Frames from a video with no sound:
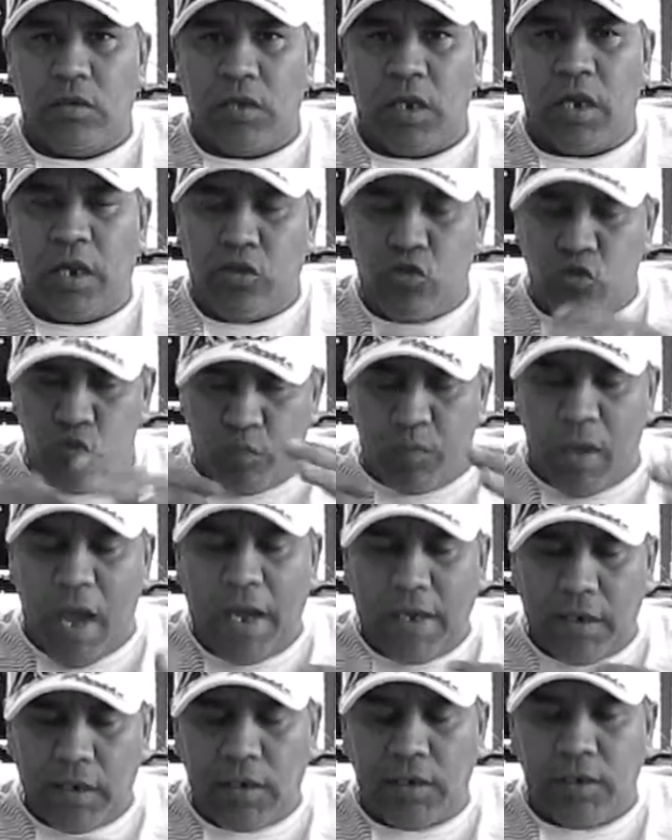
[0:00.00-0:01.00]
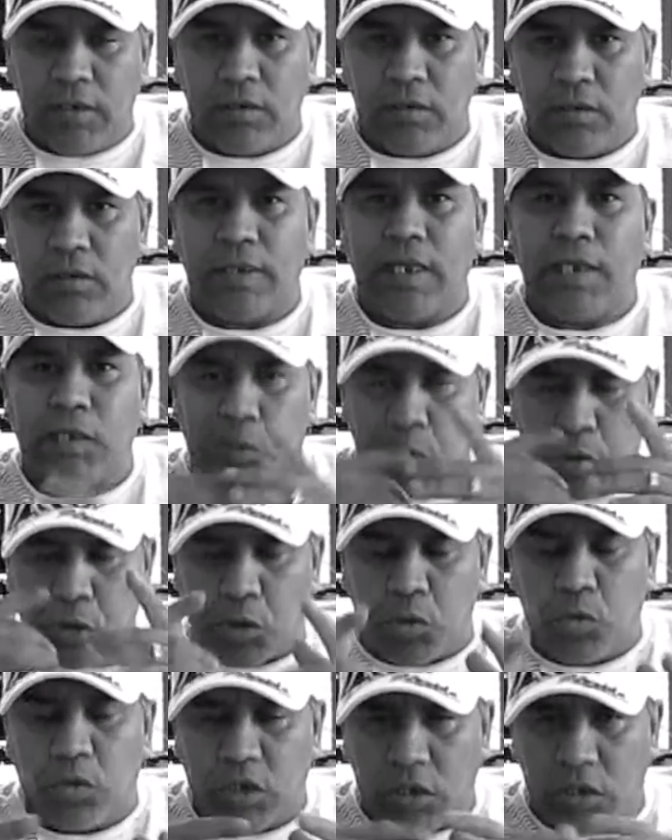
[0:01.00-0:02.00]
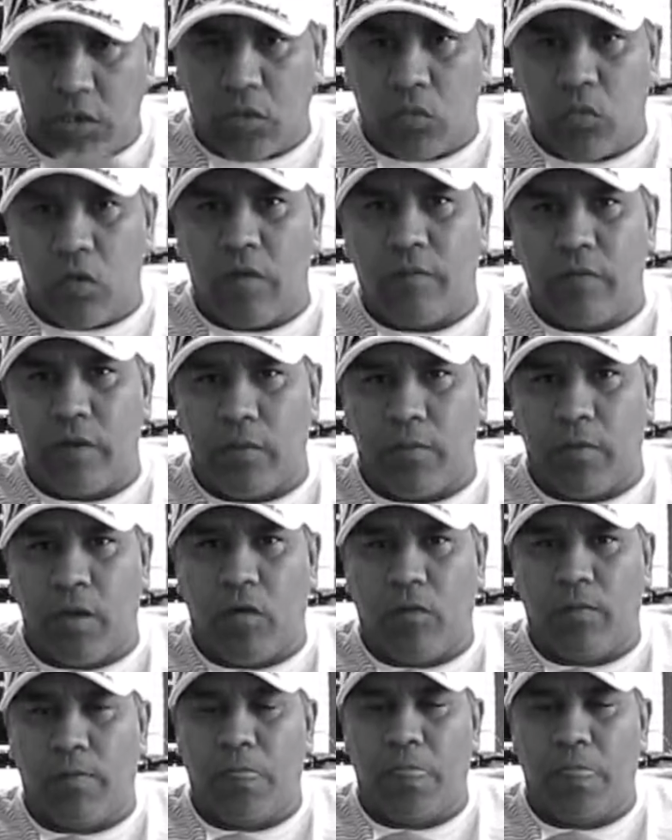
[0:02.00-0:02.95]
and you battling, that's what you need to worry about.